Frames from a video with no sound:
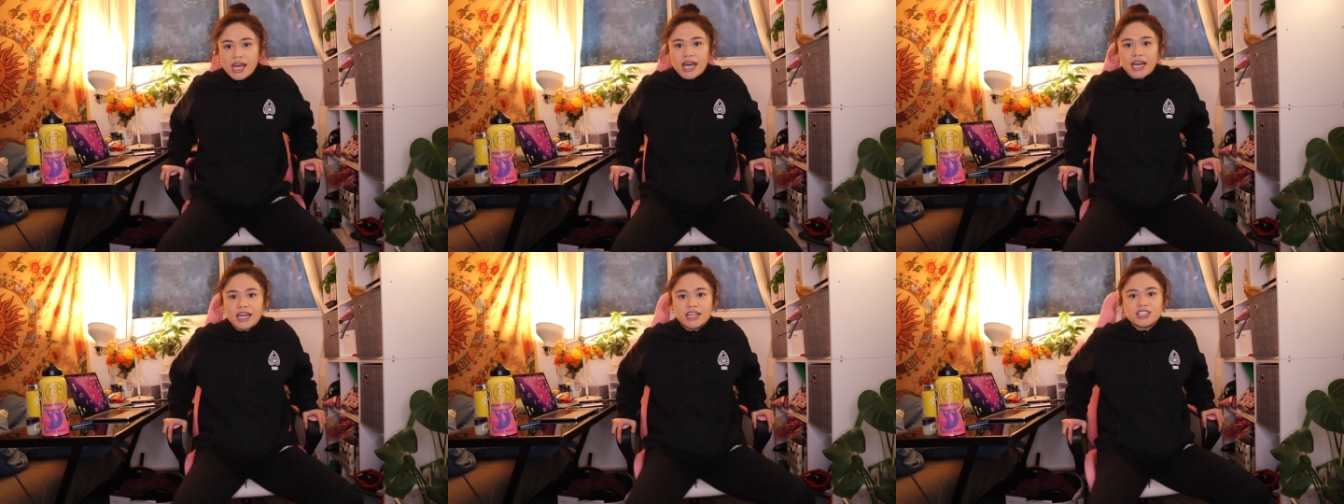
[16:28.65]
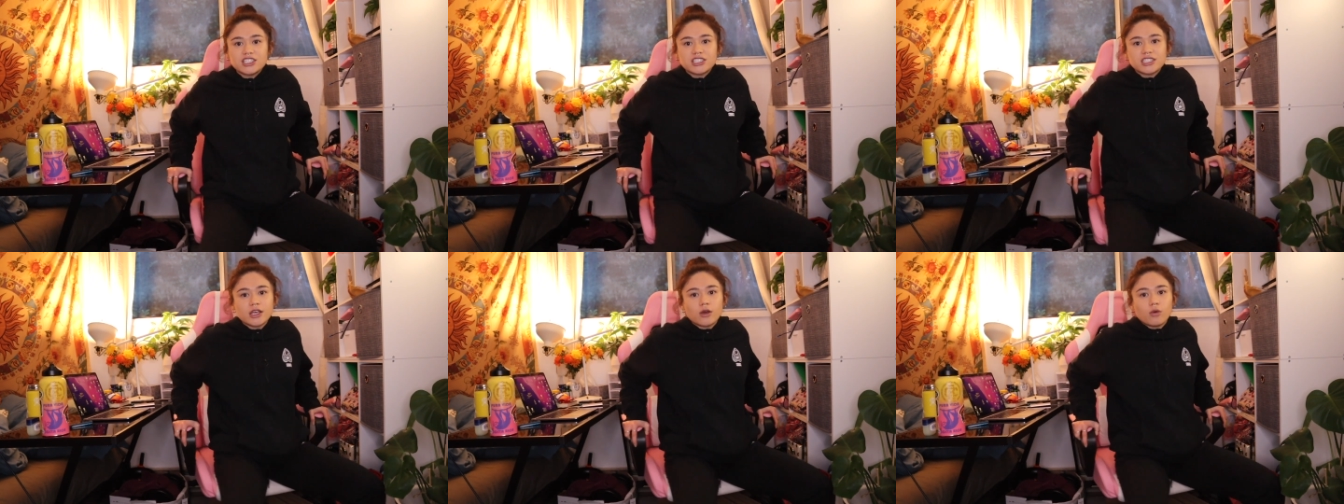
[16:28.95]
And
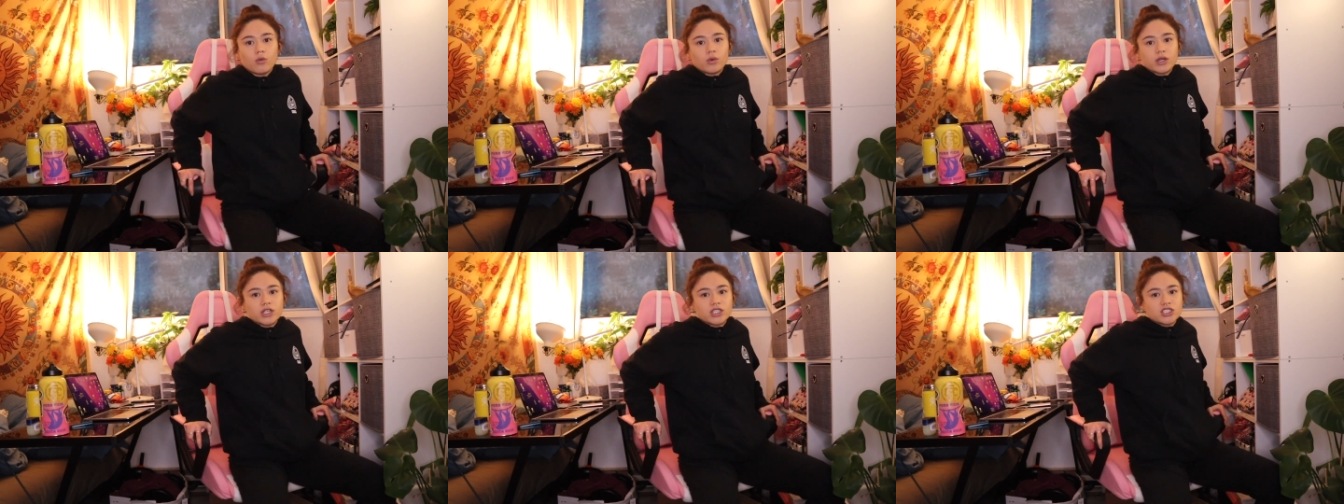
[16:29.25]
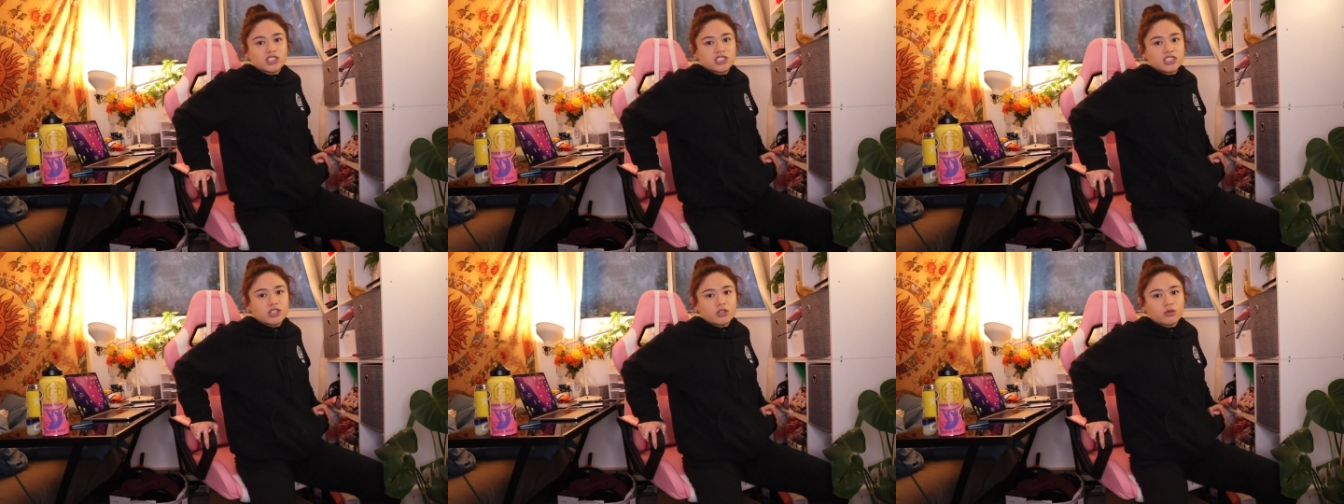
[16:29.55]
just like
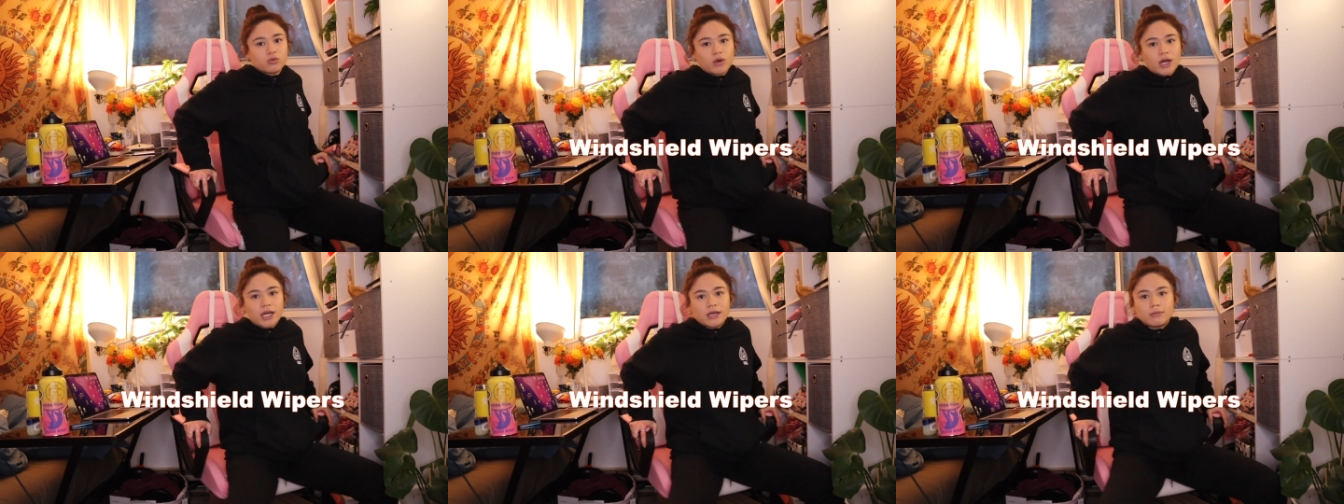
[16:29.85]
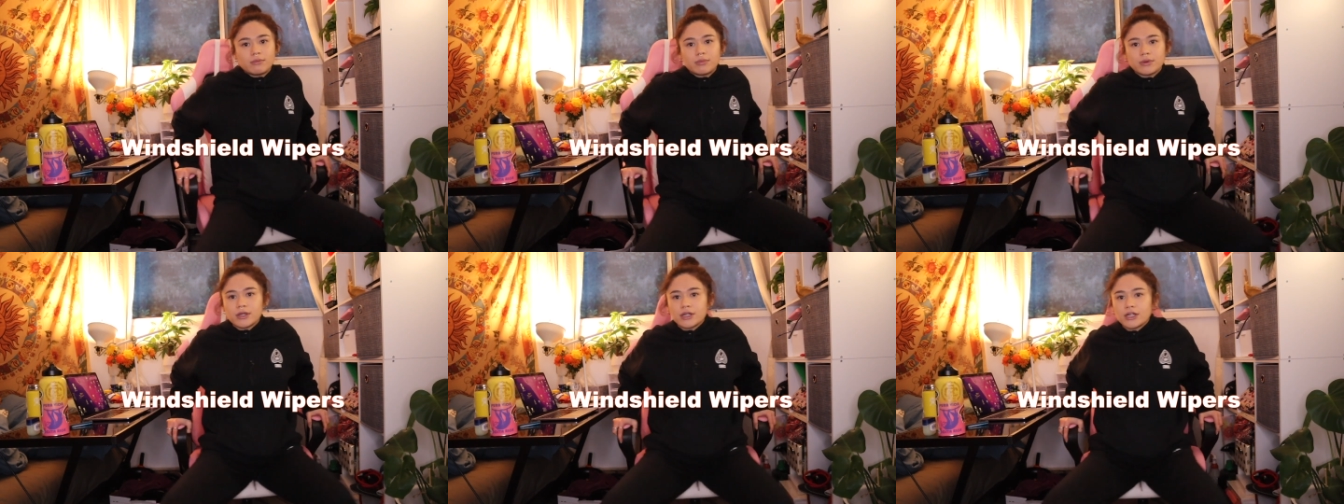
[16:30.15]
windshield
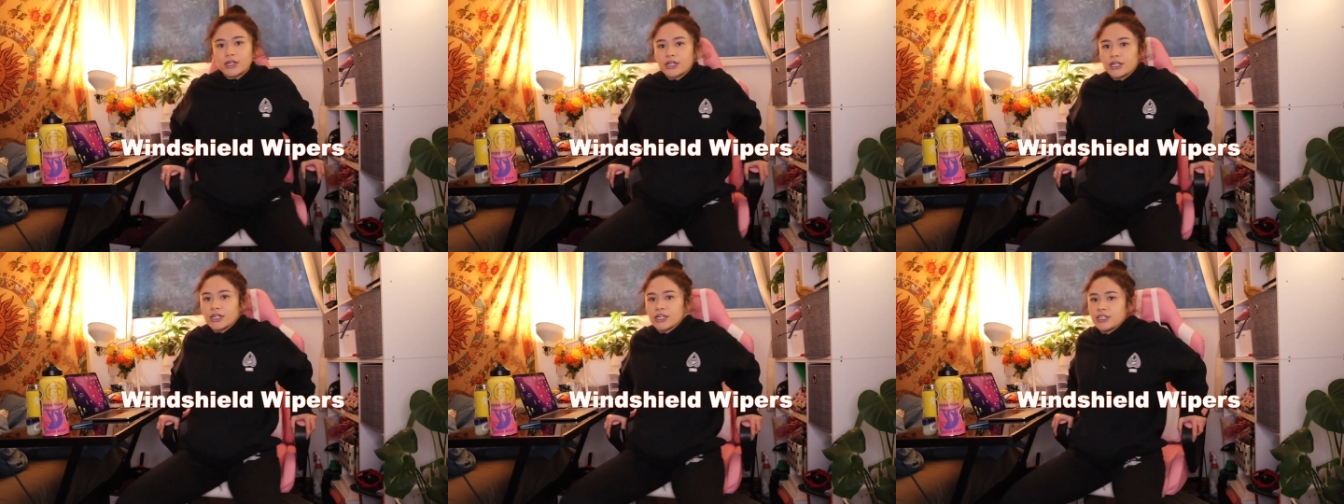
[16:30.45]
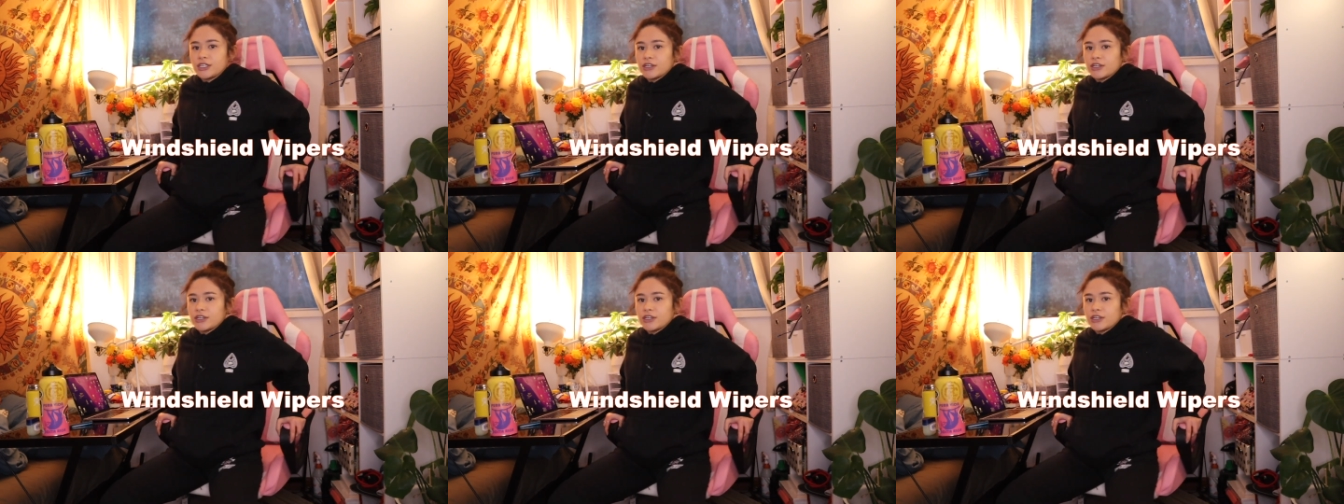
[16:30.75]
wiper